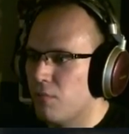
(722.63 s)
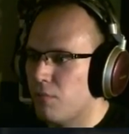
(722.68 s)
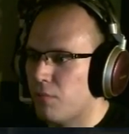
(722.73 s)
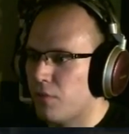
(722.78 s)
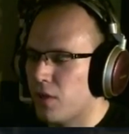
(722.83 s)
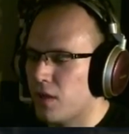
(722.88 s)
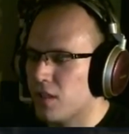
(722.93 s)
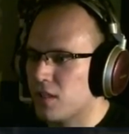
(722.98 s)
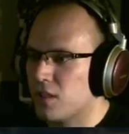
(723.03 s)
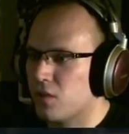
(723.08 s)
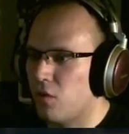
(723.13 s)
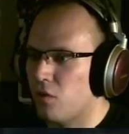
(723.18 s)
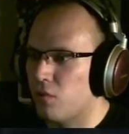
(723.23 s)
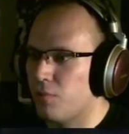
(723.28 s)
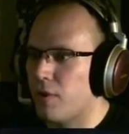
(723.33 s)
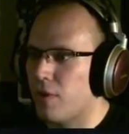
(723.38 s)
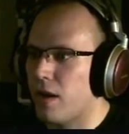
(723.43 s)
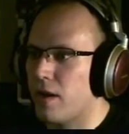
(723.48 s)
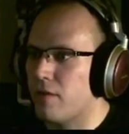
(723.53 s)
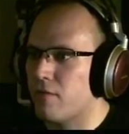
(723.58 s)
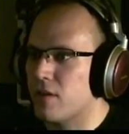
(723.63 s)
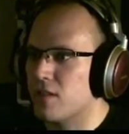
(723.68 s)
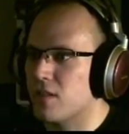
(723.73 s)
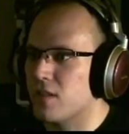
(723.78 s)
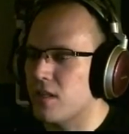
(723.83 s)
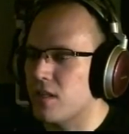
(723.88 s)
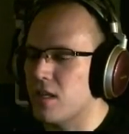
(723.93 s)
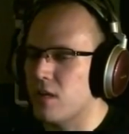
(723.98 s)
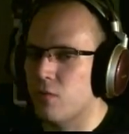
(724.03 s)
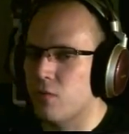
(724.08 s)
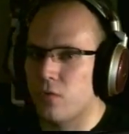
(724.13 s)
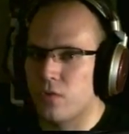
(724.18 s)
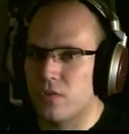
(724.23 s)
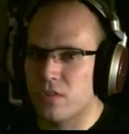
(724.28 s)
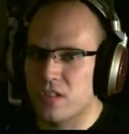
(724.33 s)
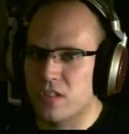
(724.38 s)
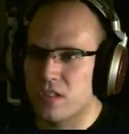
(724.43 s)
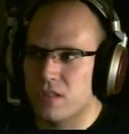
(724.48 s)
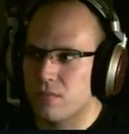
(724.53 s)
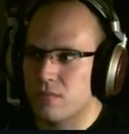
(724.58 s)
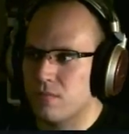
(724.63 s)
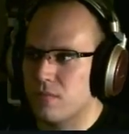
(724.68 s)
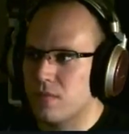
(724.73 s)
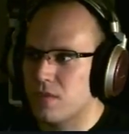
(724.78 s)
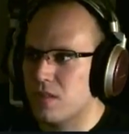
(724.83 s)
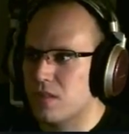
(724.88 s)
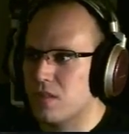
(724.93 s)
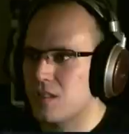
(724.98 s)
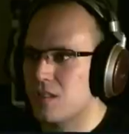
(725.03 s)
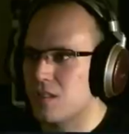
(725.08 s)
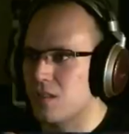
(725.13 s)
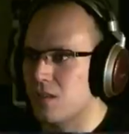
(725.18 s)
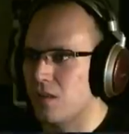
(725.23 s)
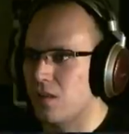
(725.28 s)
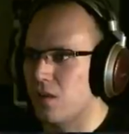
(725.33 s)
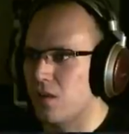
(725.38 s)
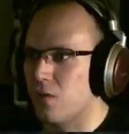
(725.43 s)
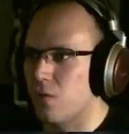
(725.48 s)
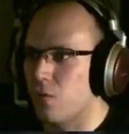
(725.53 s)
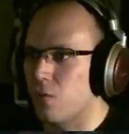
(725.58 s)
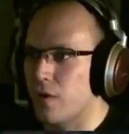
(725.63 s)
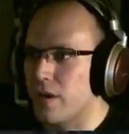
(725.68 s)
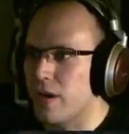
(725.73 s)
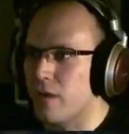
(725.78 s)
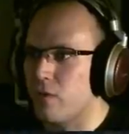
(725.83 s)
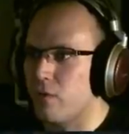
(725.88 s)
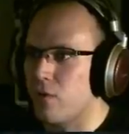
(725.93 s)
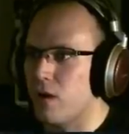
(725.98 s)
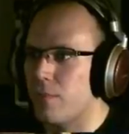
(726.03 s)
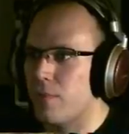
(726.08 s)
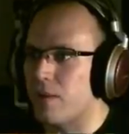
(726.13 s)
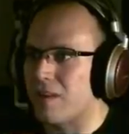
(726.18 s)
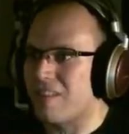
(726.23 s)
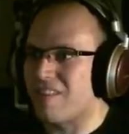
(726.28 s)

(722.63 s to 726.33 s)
plus gold pine resin equals still a weak weapon.